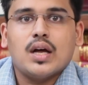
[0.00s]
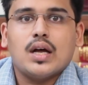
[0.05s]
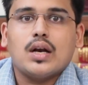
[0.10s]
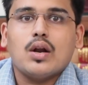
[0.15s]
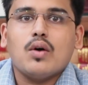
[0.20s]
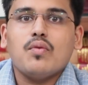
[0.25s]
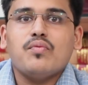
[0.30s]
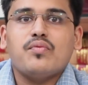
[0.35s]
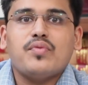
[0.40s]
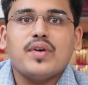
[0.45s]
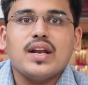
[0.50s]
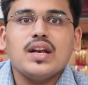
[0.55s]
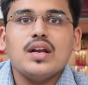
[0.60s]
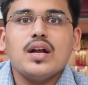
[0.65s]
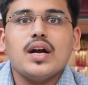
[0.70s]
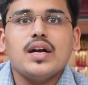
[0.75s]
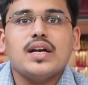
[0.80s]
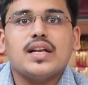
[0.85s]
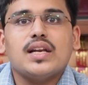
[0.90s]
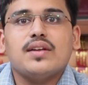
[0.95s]
Now when
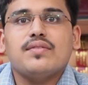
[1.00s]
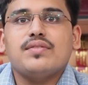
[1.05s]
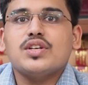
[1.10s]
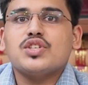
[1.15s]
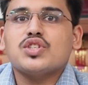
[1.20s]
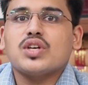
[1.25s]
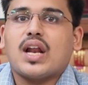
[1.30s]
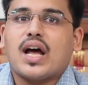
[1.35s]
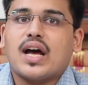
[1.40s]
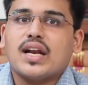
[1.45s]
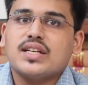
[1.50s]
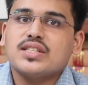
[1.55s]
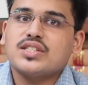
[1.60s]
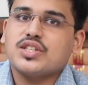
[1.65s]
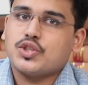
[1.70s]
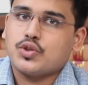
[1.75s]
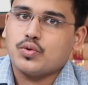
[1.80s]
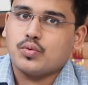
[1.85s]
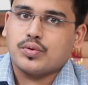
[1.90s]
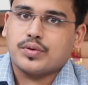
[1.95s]
a delivery challan is
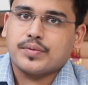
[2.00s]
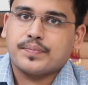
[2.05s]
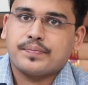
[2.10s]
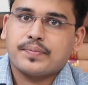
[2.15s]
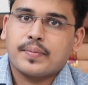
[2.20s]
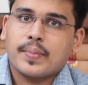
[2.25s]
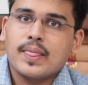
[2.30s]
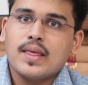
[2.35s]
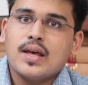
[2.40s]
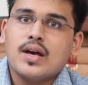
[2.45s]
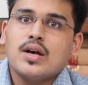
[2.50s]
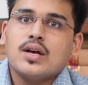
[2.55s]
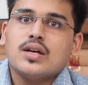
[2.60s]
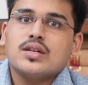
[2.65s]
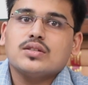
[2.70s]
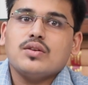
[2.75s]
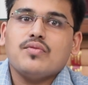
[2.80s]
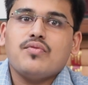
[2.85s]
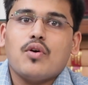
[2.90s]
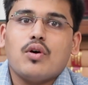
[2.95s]
issued?
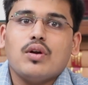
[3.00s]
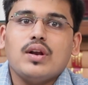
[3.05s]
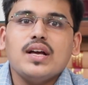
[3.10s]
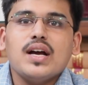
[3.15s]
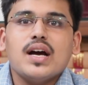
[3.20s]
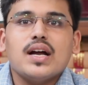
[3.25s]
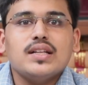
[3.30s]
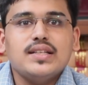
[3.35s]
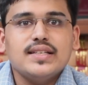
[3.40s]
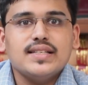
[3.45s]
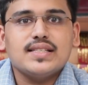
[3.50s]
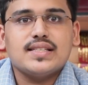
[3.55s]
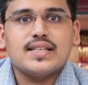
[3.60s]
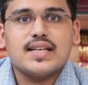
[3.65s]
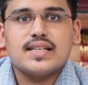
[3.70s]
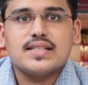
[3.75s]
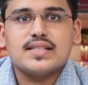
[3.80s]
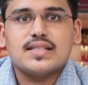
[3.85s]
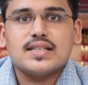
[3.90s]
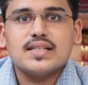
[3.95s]
The following are the
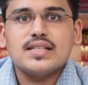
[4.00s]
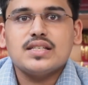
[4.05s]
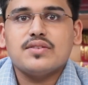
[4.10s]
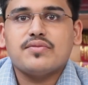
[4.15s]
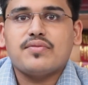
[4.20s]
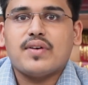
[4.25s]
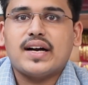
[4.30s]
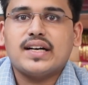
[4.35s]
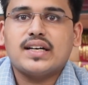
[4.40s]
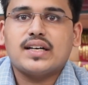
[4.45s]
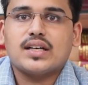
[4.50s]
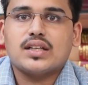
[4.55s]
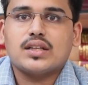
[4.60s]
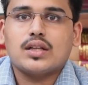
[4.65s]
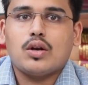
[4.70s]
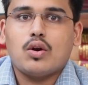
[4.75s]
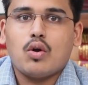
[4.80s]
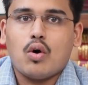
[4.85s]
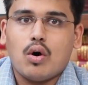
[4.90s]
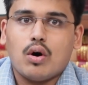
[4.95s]
instances defined under the
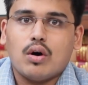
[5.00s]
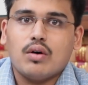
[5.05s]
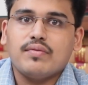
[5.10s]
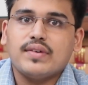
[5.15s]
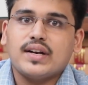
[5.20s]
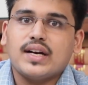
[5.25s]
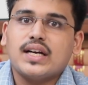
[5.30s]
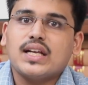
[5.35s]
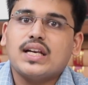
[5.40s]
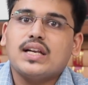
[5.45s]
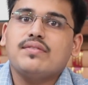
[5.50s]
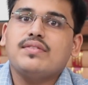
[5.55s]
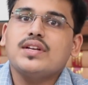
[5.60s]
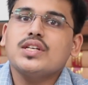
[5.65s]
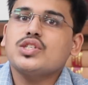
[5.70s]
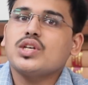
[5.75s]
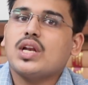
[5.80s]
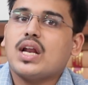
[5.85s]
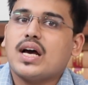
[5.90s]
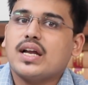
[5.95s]
law when a delivery
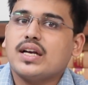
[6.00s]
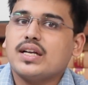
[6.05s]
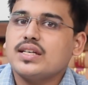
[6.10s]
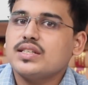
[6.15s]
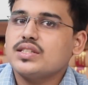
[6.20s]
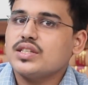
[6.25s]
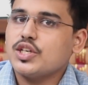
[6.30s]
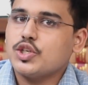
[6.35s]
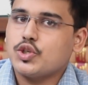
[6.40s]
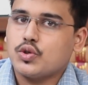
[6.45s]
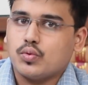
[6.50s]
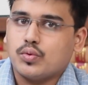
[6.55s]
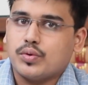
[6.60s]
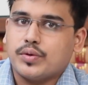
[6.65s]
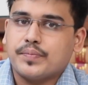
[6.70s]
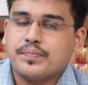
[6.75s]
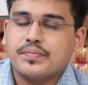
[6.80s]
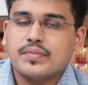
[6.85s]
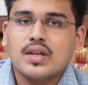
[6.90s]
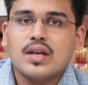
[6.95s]
challan is issued.
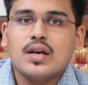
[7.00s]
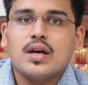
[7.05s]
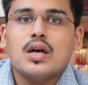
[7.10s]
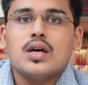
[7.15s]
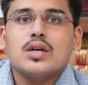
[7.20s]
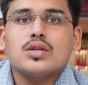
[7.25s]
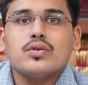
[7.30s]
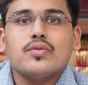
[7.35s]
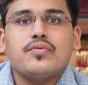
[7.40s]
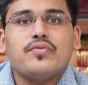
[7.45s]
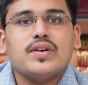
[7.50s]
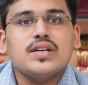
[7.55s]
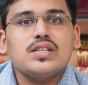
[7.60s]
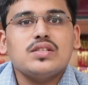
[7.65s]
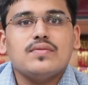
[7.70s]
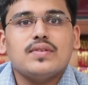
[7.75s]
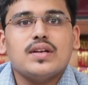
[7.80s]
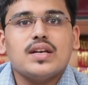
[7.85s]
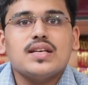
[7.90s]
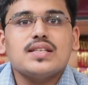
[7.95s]
So
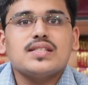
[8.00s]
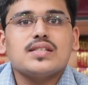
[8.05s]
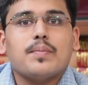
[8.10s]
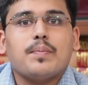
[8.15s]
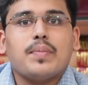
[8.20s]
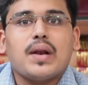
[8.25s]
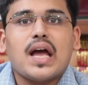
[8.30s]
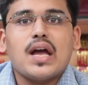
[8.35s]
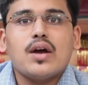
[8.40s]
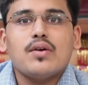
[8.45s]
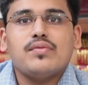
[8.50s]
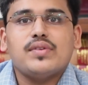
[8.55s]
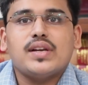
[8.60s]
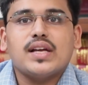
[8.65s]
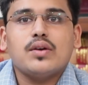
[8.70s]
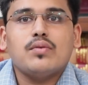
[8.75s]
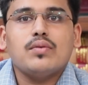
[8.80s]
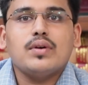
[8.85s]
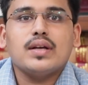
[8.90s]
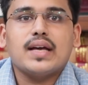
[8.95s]
first one is supply of
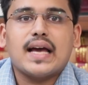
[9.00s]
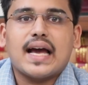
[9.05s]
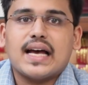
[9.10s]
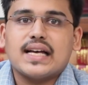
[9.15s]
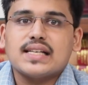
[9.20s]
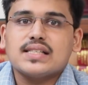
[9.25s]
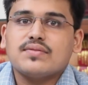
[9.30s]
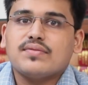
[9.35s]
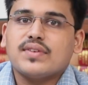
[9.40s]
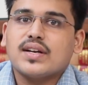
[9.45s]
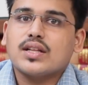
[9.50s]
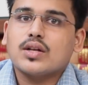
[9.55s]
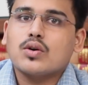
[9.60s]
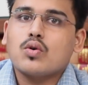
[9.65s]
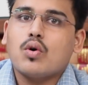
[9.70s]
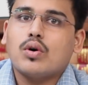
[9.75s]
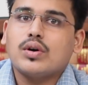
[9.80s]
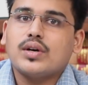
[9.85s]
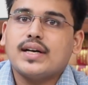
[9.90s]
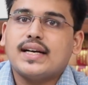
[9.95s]
liquid gas where the
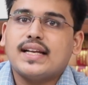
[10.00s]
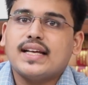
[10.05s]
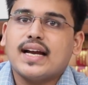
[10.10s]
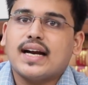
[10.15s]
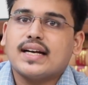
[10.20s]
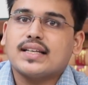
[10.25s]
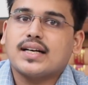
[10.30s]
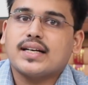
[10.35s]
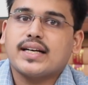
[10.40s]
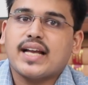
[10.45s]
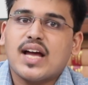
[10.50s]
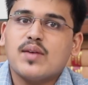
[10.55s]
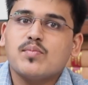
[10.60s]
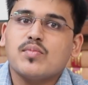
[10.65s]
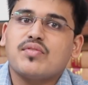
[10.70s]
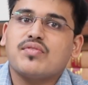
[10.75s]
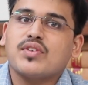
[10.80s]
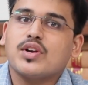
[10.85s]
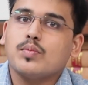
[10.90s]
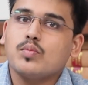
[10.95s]
quantity at the time
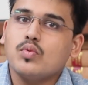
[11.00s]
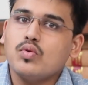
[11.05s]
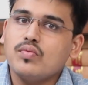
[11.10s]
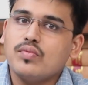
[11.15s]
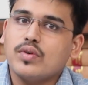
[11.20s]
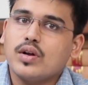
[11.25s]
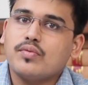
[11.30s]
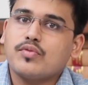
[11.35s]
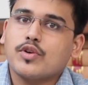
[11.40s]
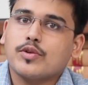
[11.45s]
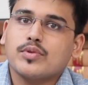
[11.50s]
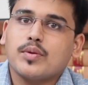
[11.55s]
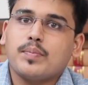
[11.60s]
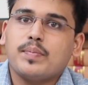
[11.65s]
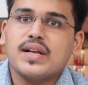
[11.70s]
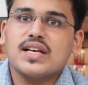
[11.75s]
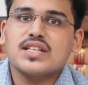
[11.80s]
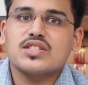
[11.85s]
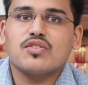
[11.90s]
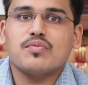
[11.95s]
of removal from the
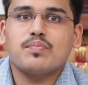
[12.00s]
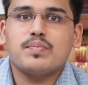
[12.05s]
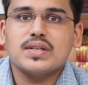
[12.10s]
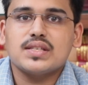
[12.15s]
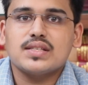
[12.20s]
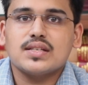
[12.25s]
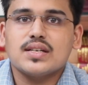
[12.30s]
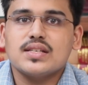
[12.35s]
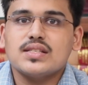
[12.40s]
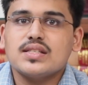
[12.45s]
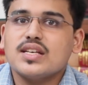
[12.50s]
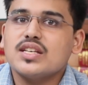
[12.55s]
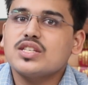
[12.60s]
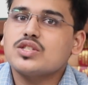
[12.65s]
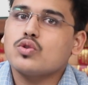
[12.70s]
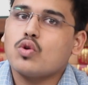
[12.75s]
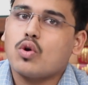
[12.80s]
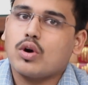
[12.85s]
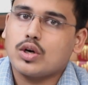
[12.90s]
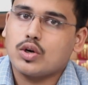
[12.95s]
place of business is
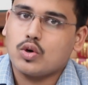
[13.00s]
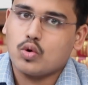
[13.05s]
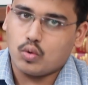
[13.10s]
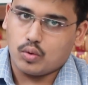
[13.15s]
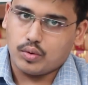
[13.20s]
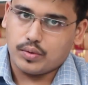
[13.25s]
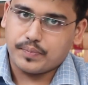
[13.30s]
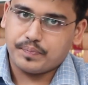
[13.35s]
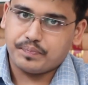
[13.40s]
not known.